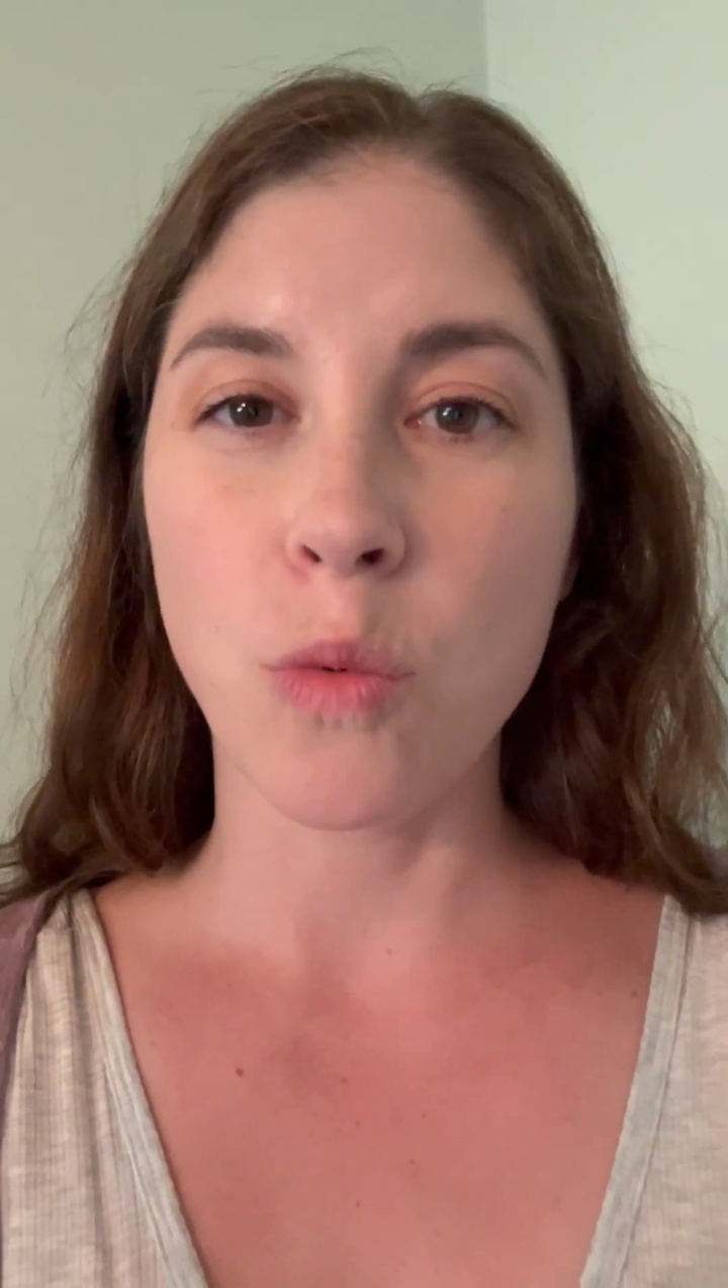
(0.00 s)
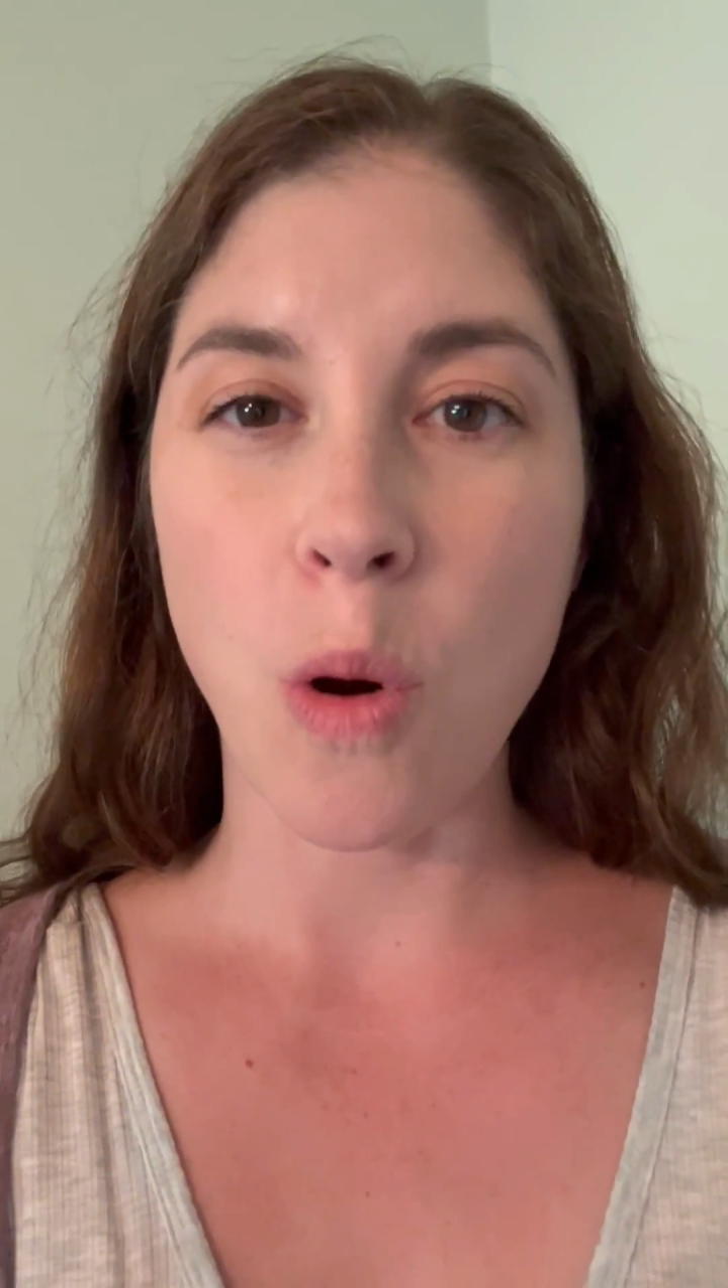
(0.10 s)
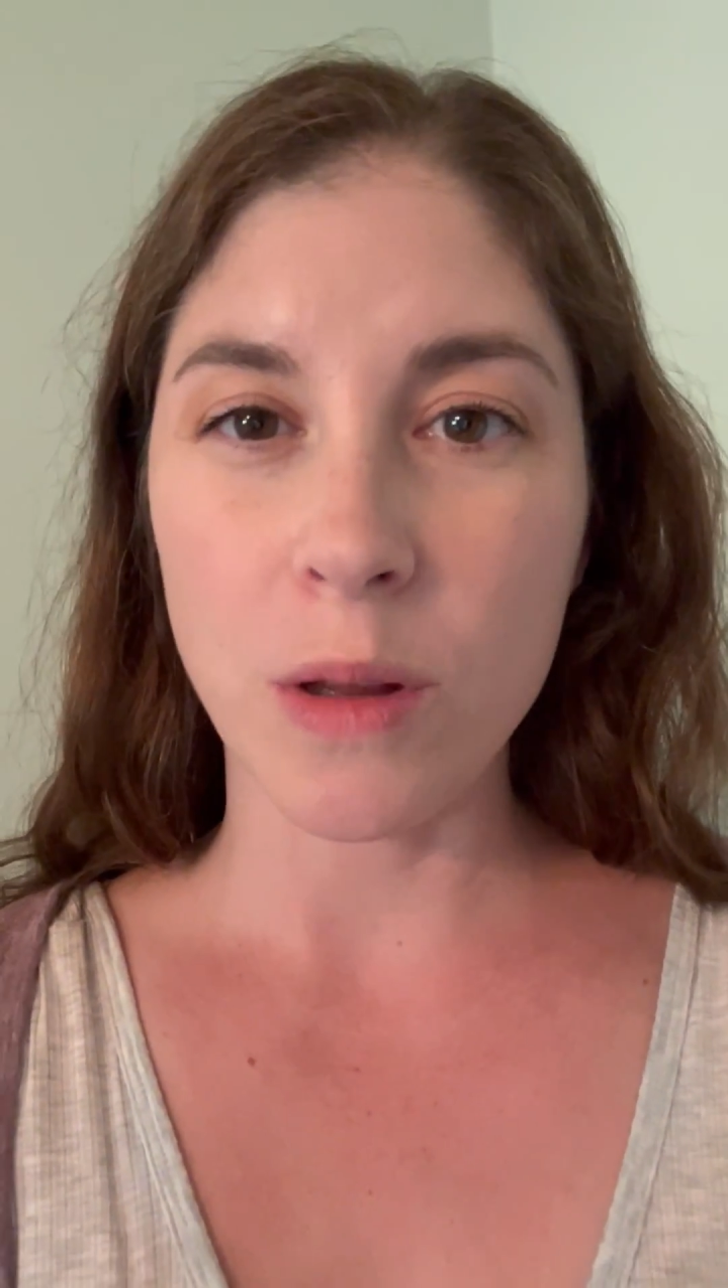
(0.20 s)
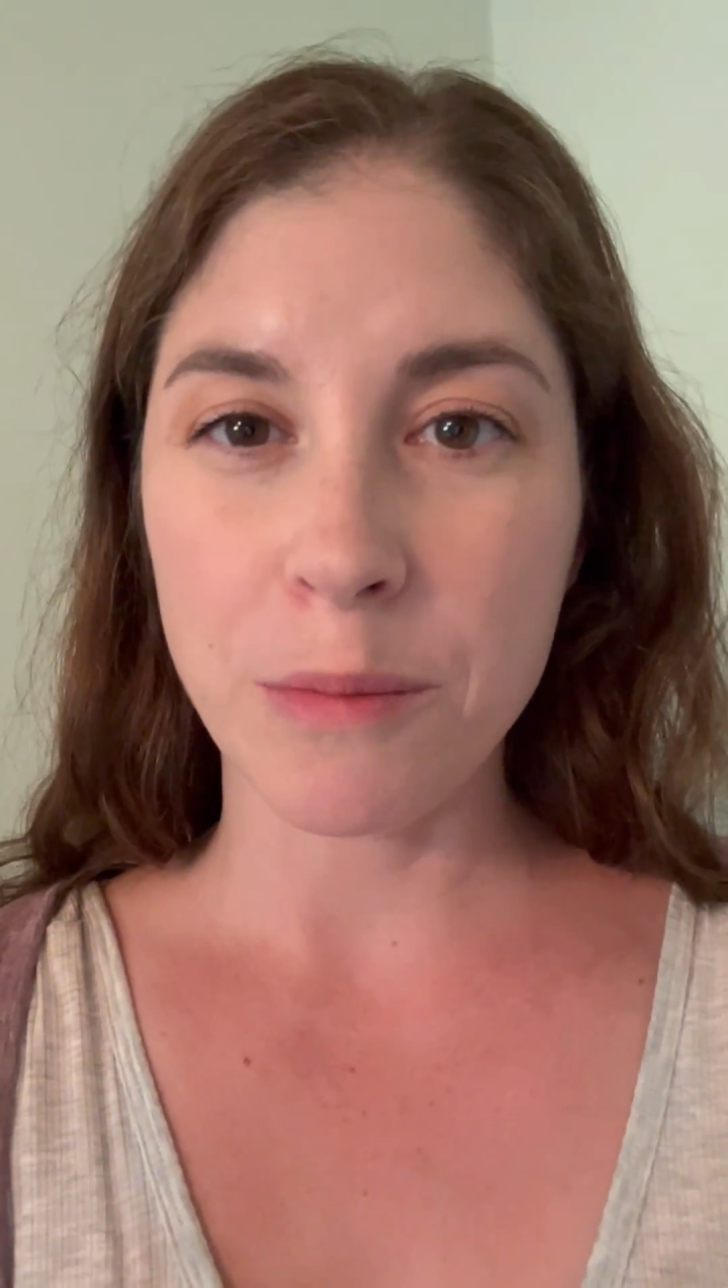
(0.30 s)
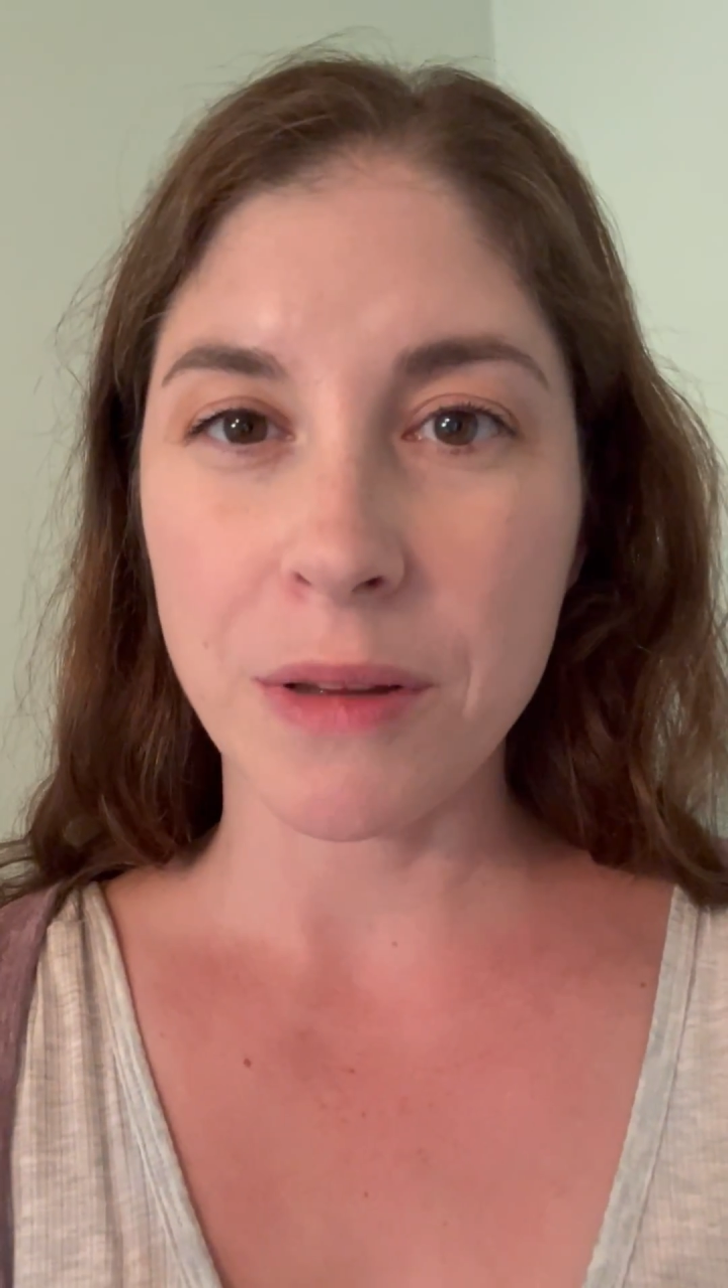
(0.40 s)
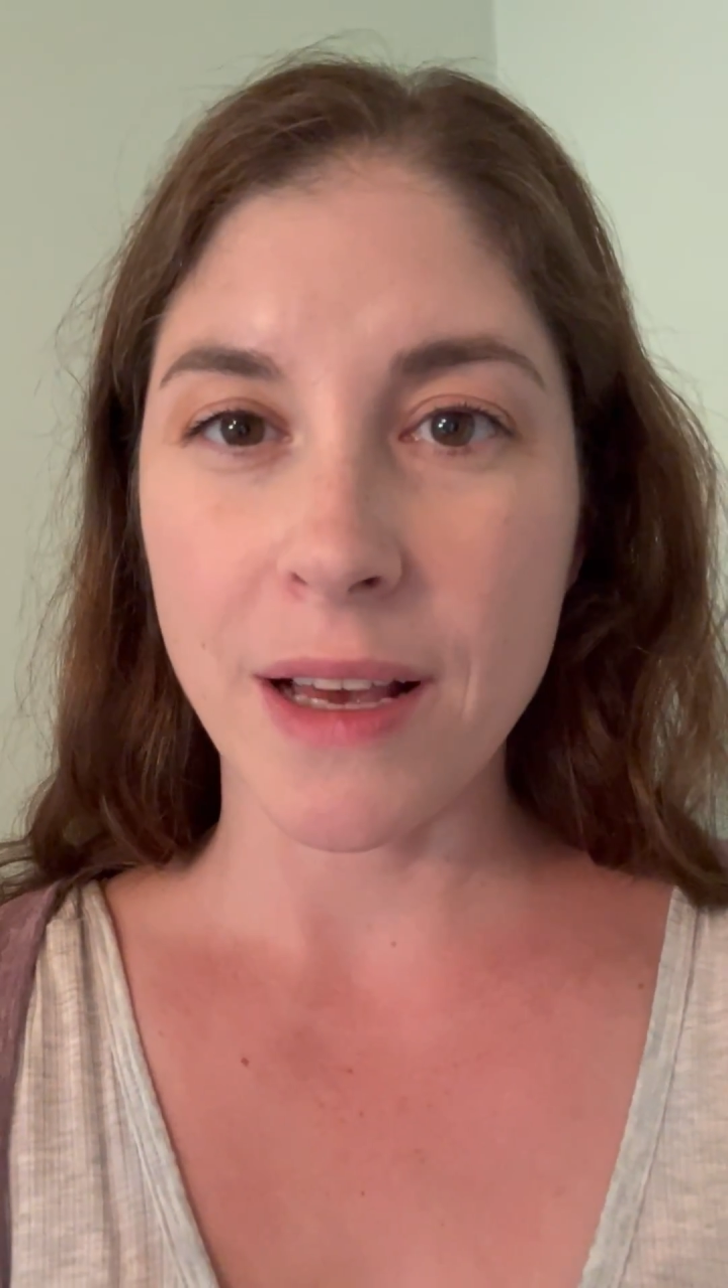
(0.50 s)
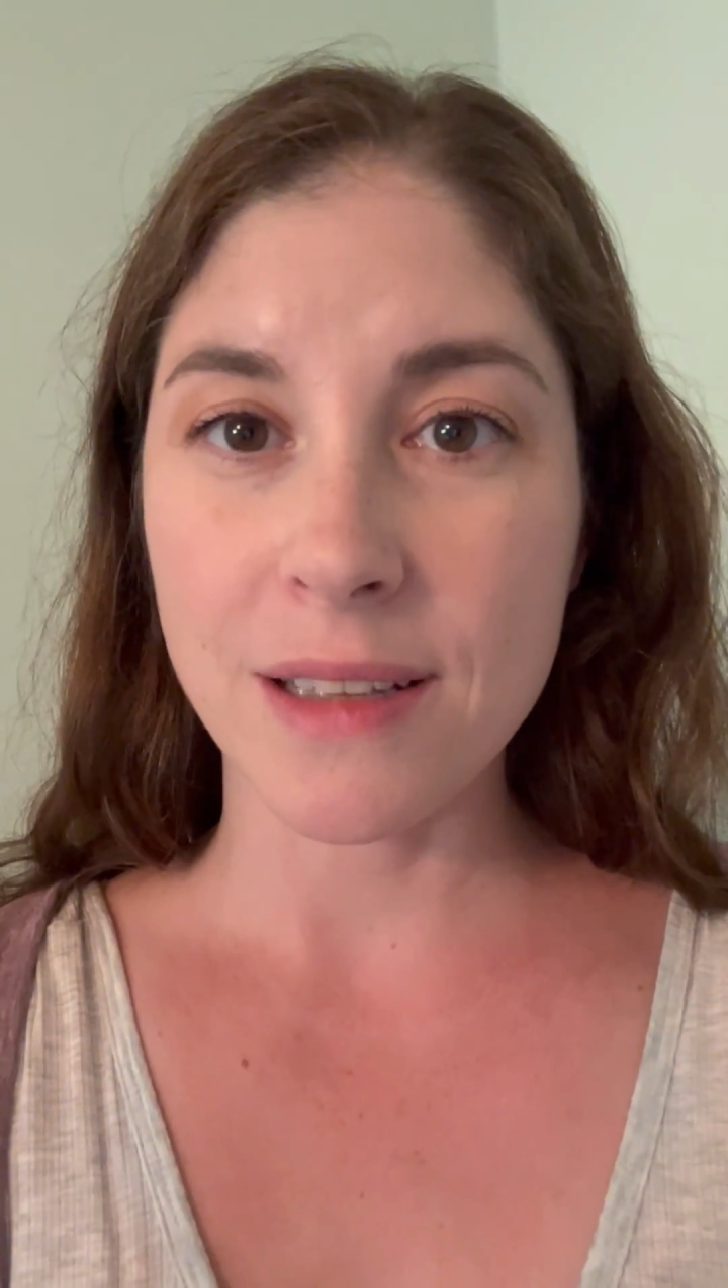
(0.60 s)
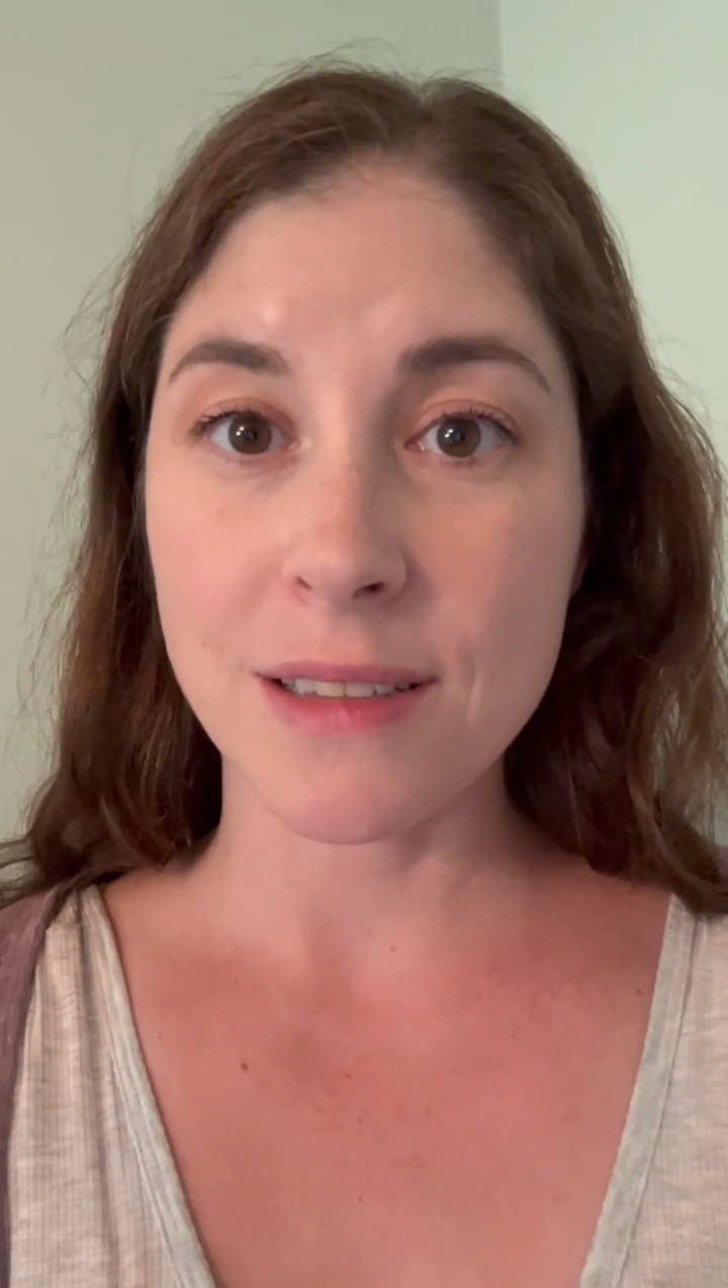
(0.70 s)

role it plays,